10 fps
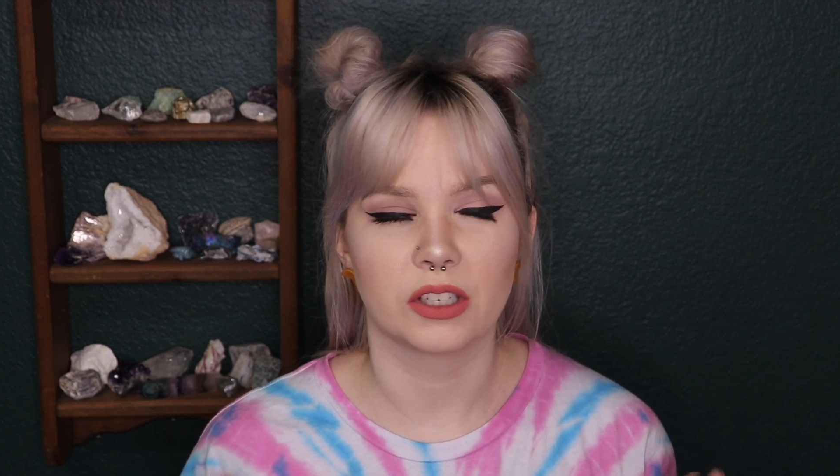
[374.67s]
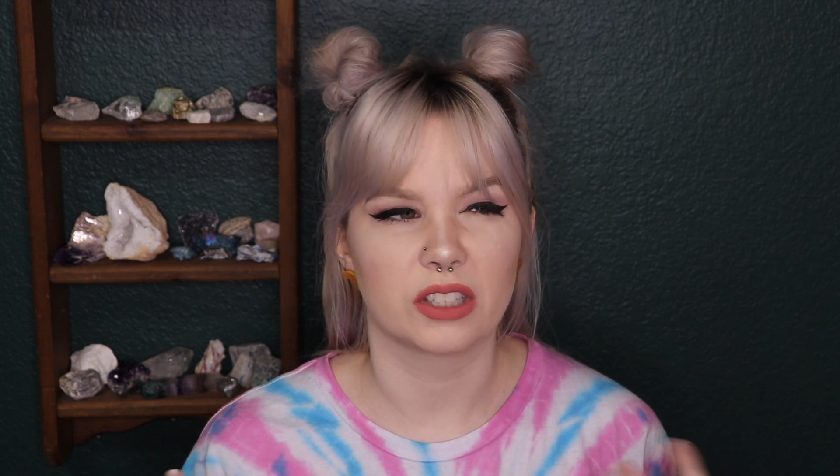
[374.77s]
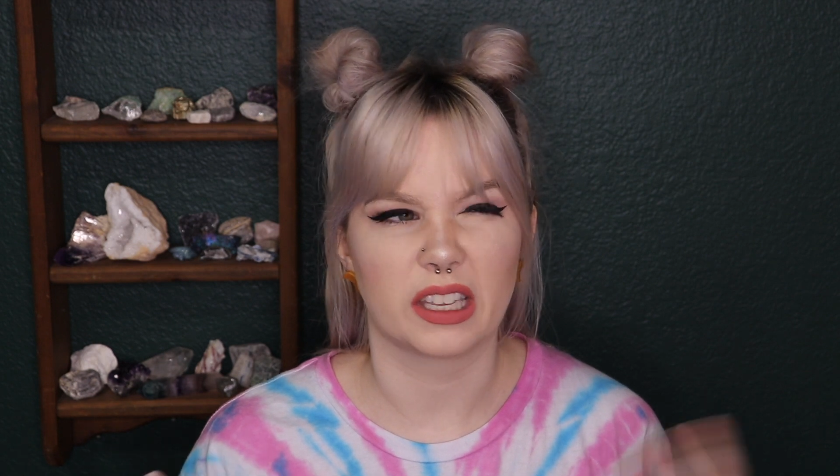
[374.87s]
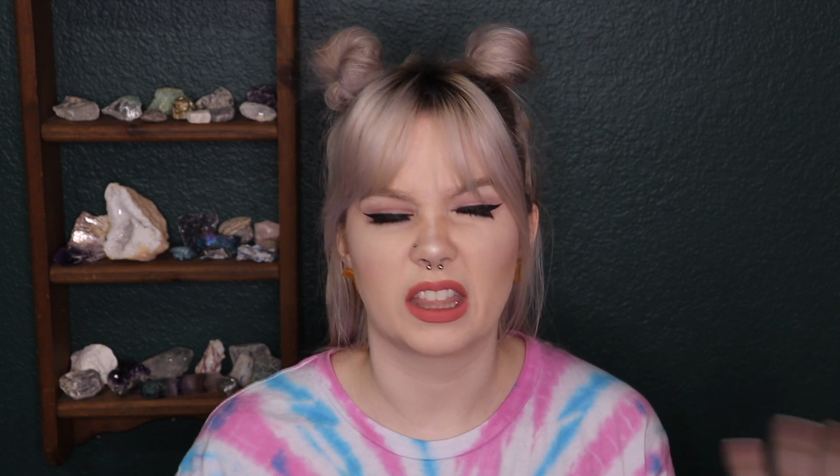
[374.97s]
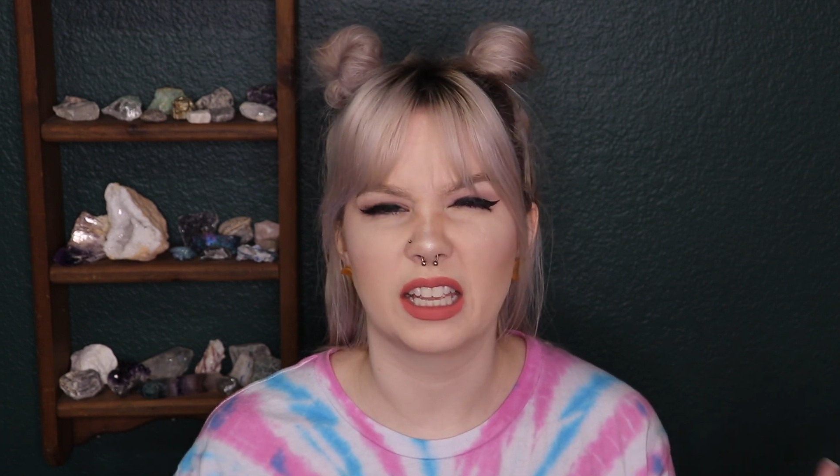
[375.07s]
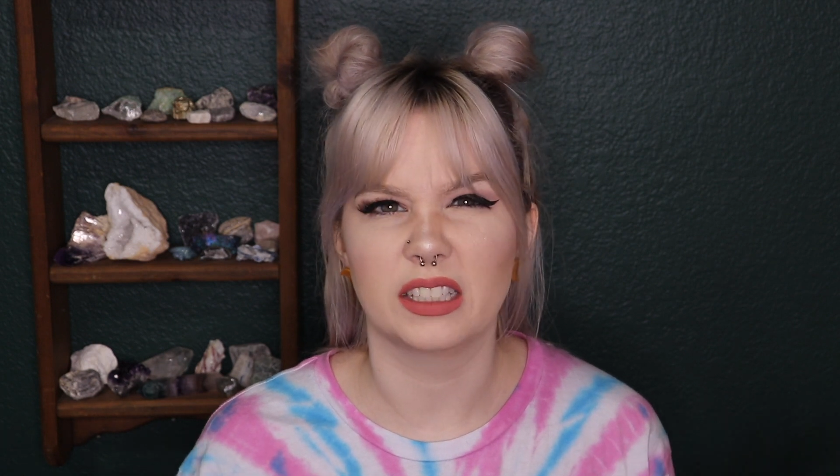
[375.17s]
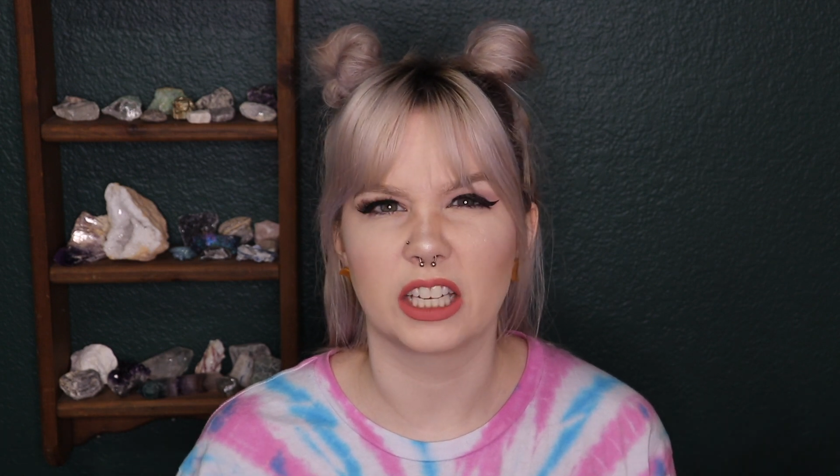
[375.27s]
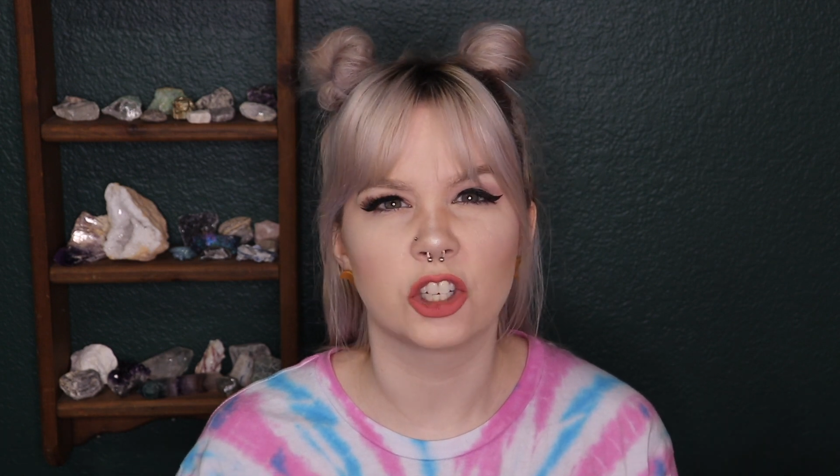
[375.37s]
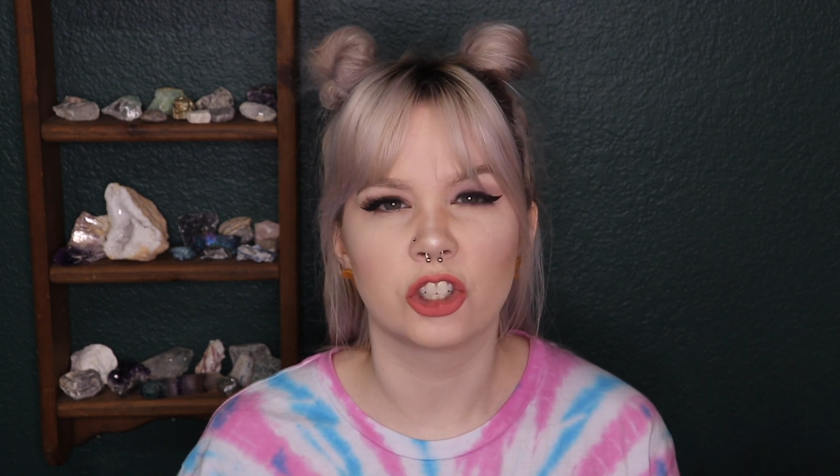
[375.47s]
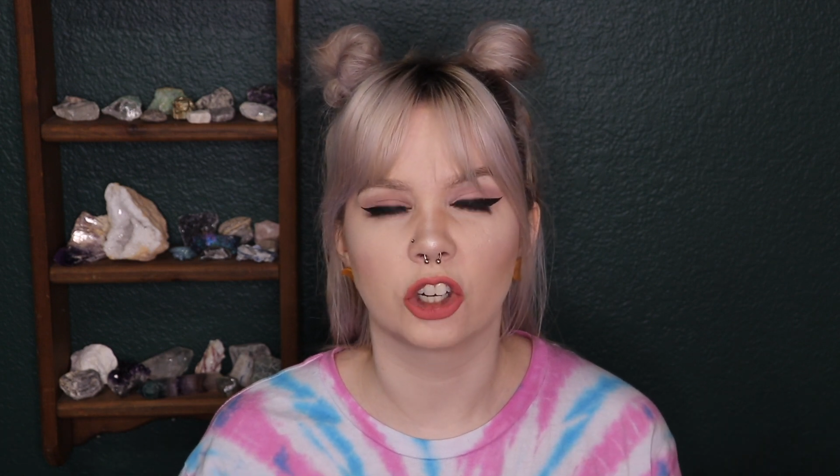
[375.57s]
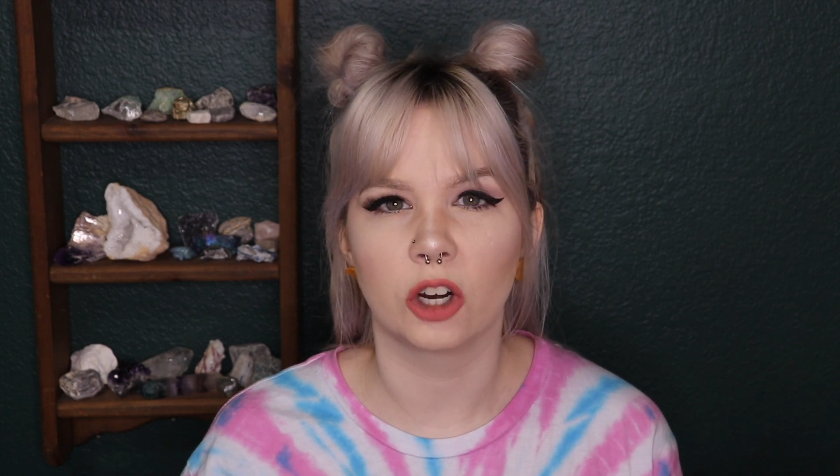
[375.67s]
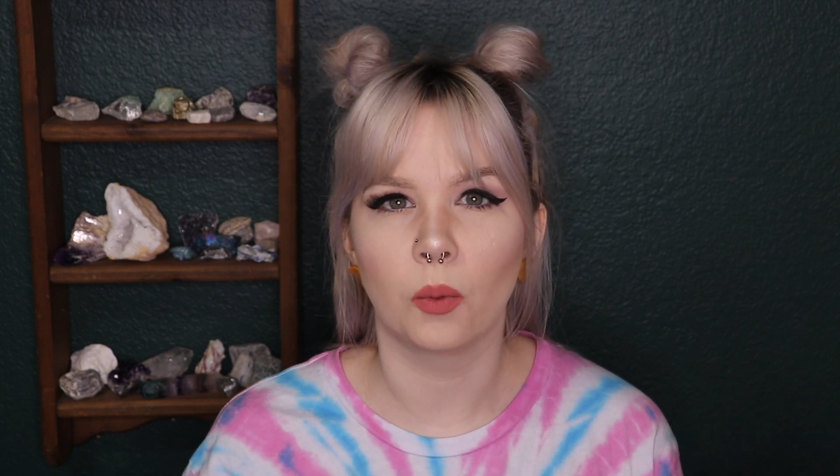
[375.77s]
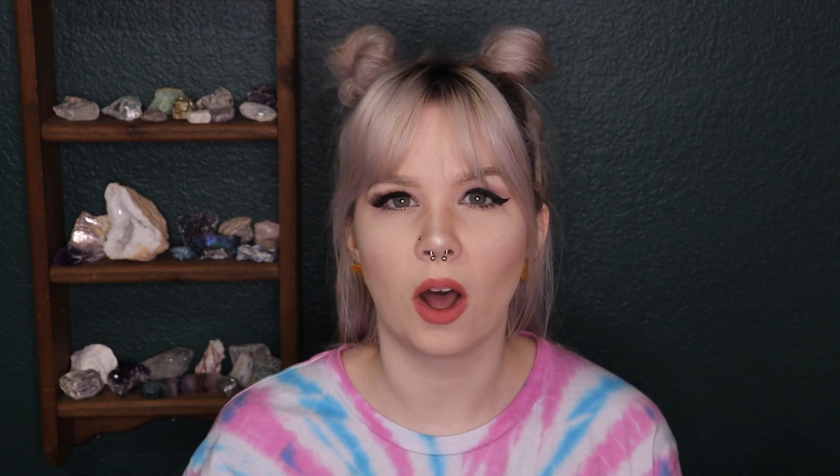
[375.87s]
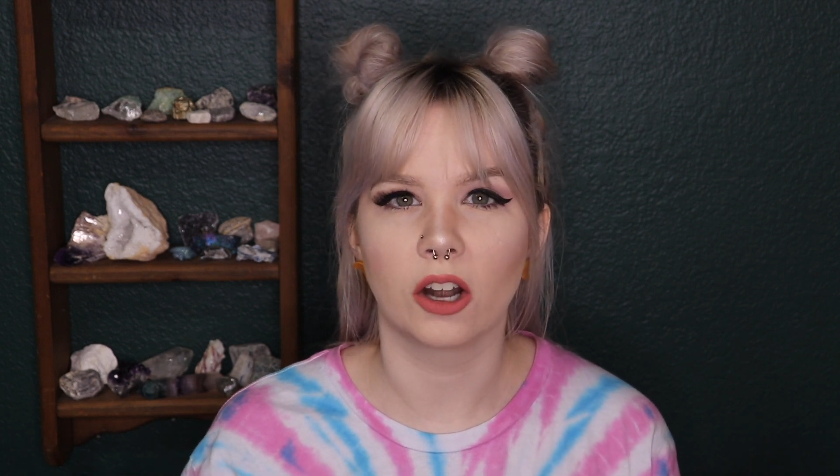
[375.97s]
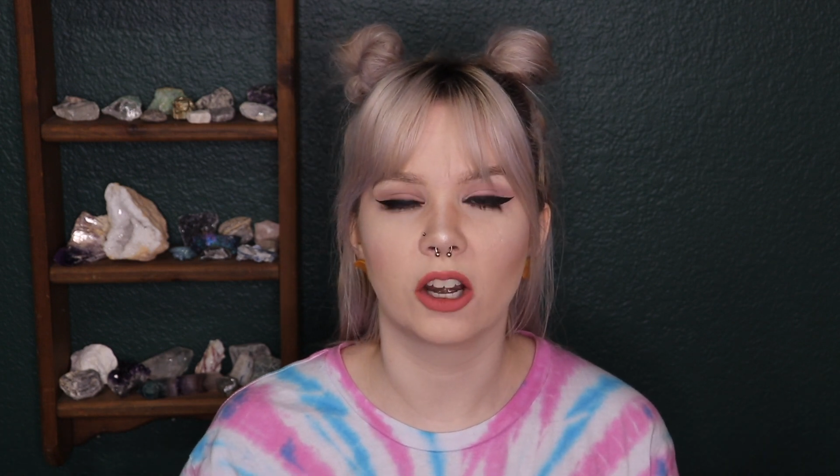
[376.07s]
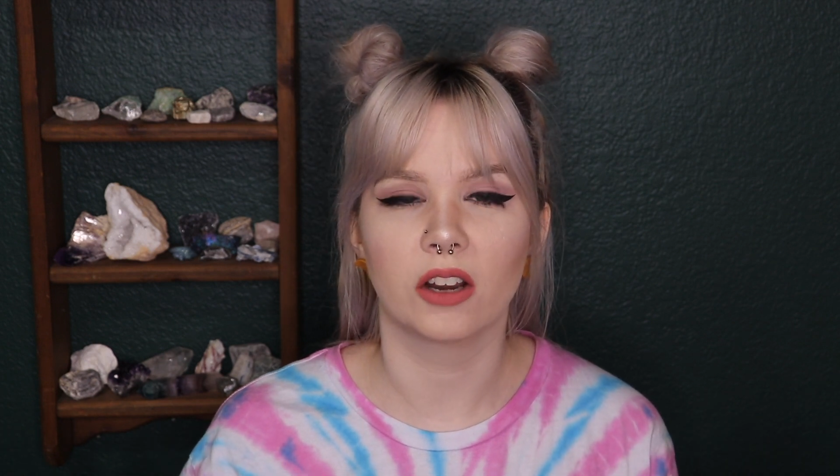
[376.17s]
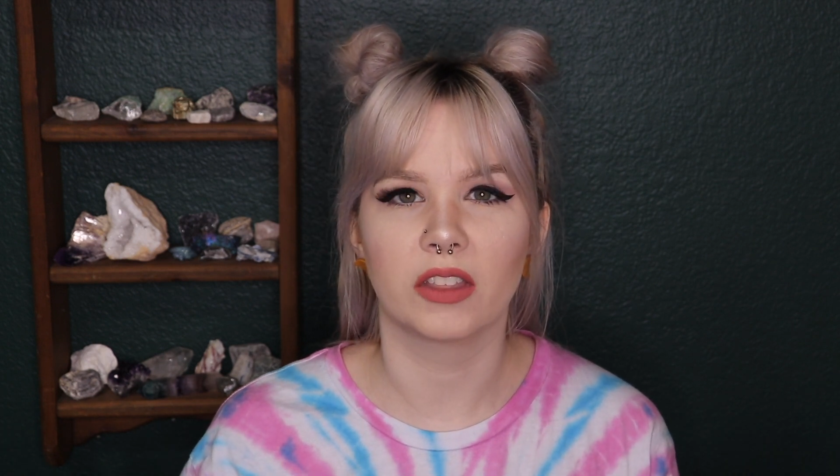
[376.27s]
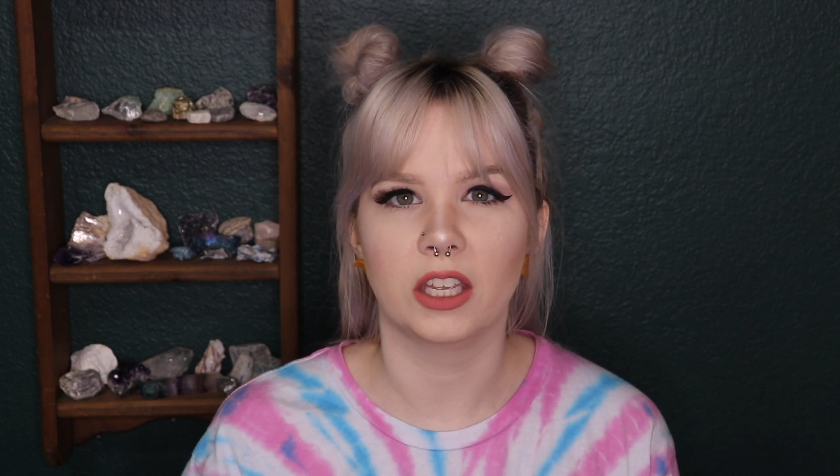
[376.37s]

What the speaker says: I think it's like sugar water